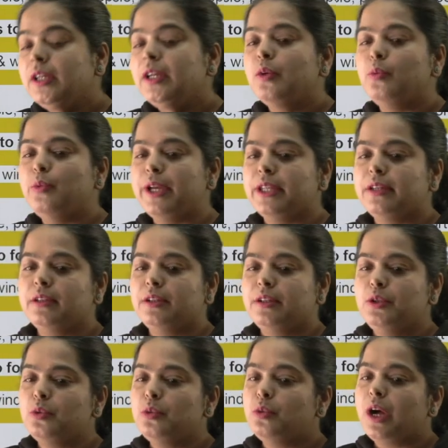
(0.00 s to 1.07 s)
when
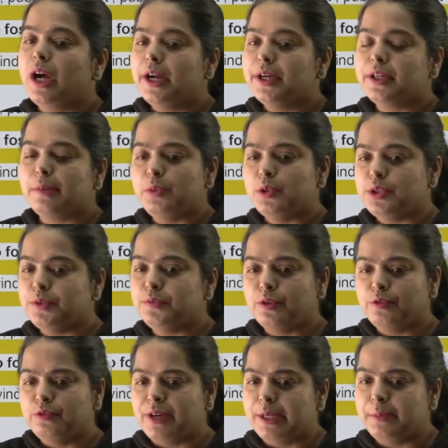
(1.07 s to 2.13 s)
you are commuting
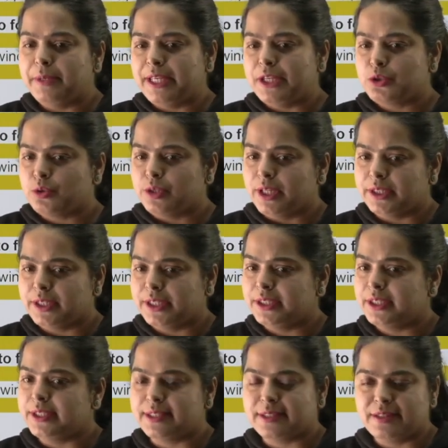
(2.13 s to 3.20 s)
from one place to another and
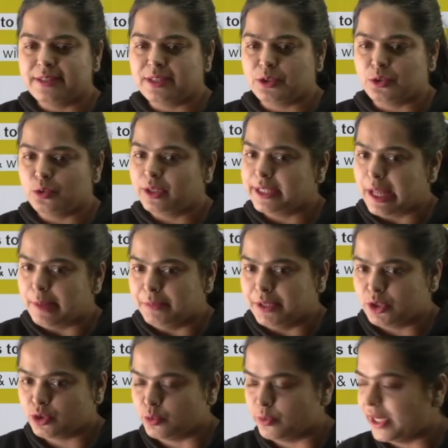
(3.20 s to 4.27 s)
the distance is not that
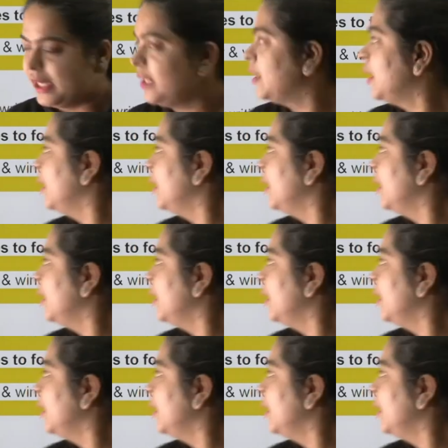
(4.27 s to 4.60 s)
much, right?